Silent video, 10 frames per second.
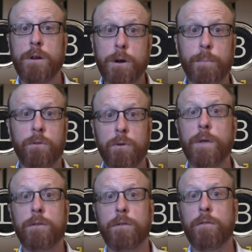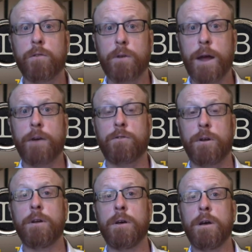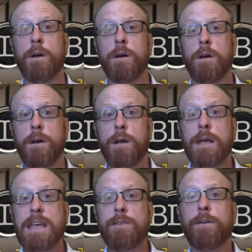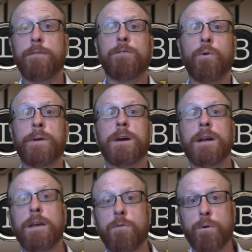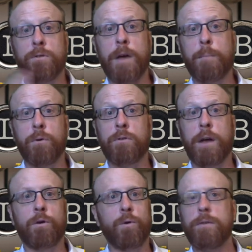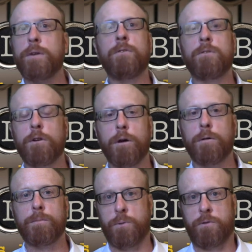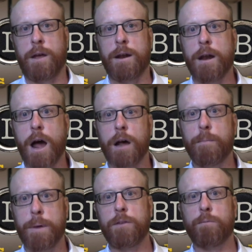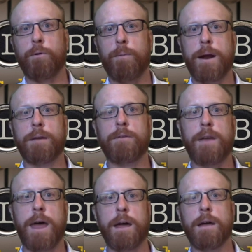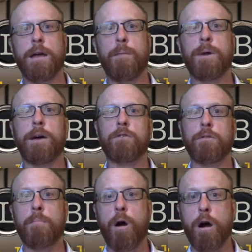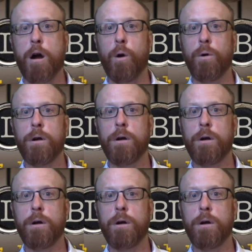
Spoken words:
to pursue that service connection, even if it's only going to give you a 10% or even a 0%, a non-compensable rating today. Because tomorrow,